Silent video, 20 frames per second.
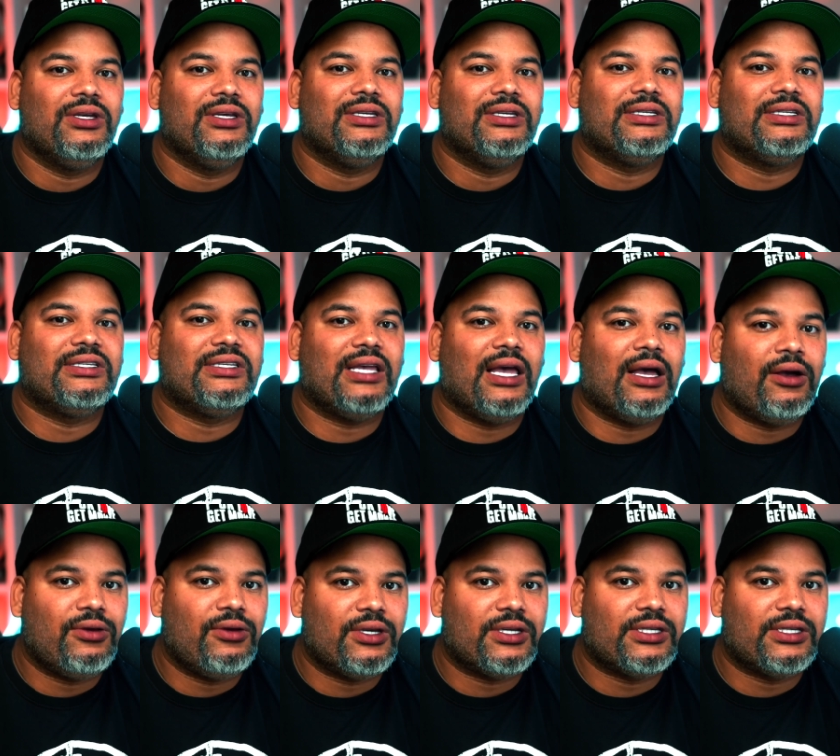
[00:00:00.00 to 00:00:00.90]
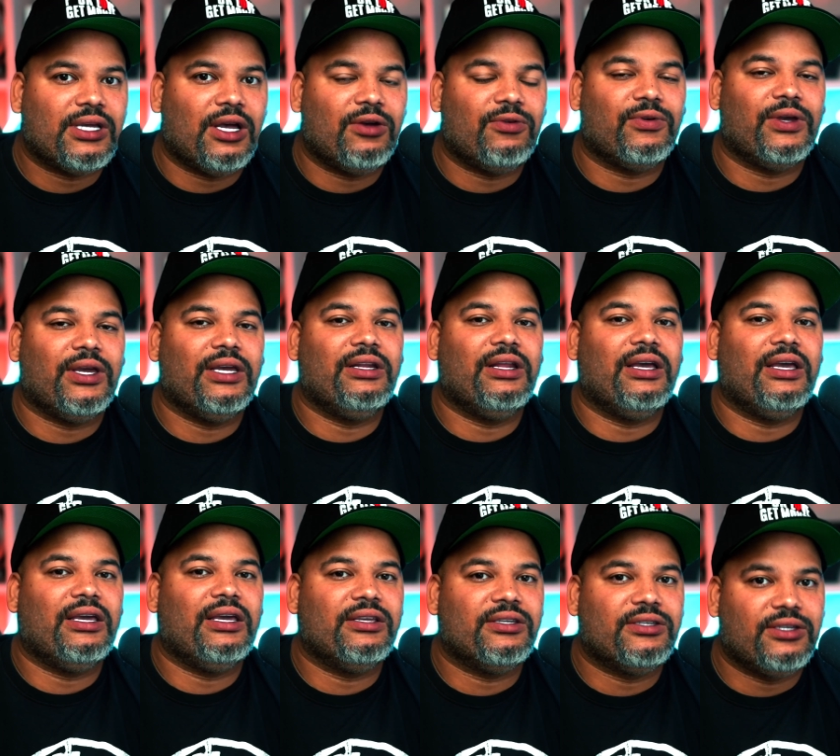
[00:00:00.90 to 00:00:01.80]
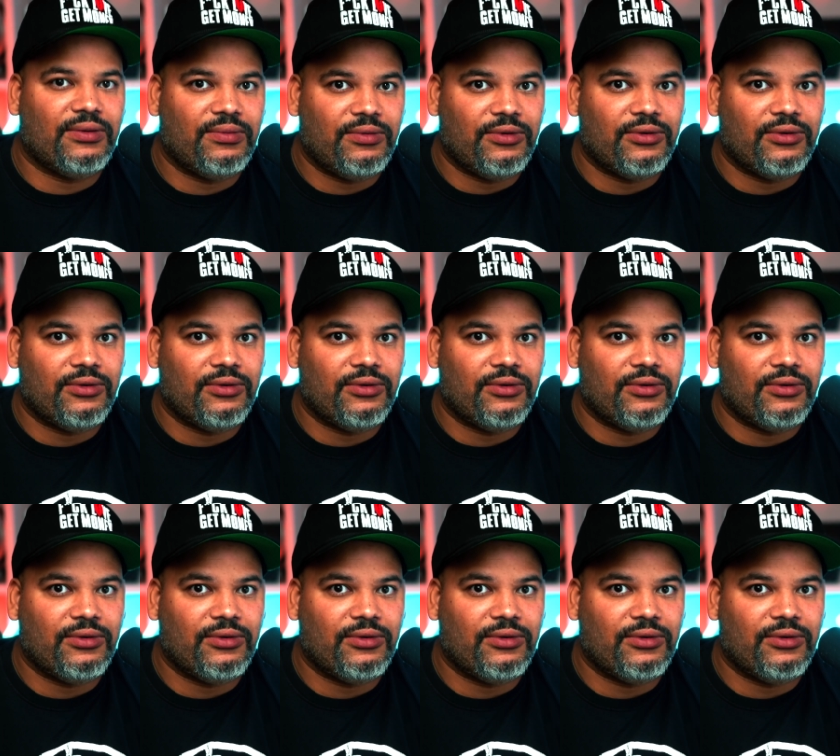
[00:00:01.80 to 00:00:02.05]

sell yourself in an interview